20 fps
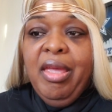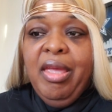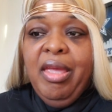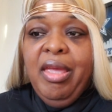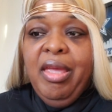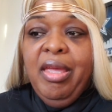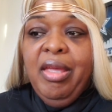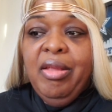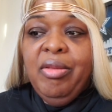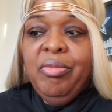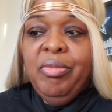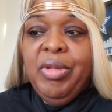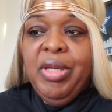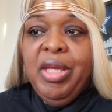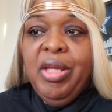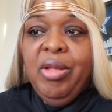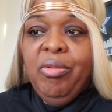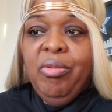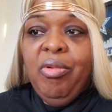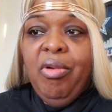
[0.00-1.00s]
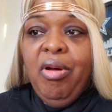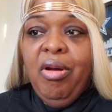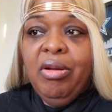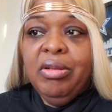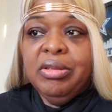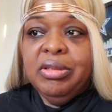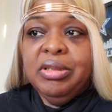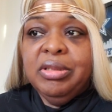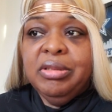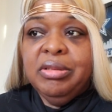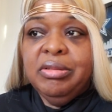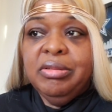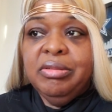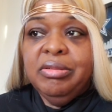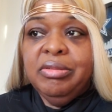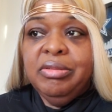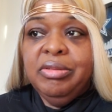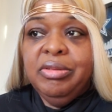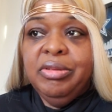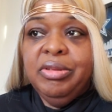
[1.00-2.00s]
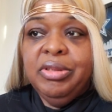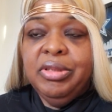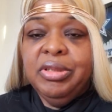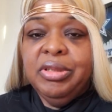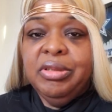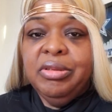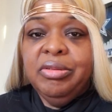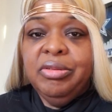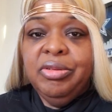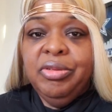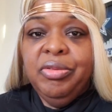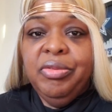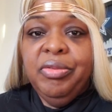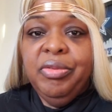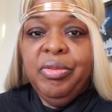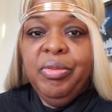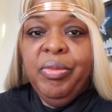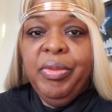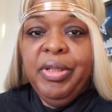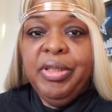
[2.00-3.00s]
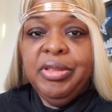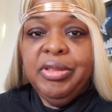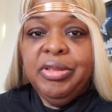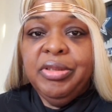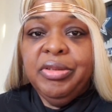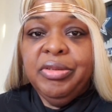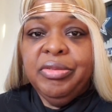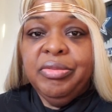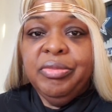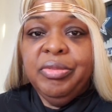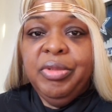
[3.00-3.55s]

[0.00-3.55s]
and we had walked through the winter.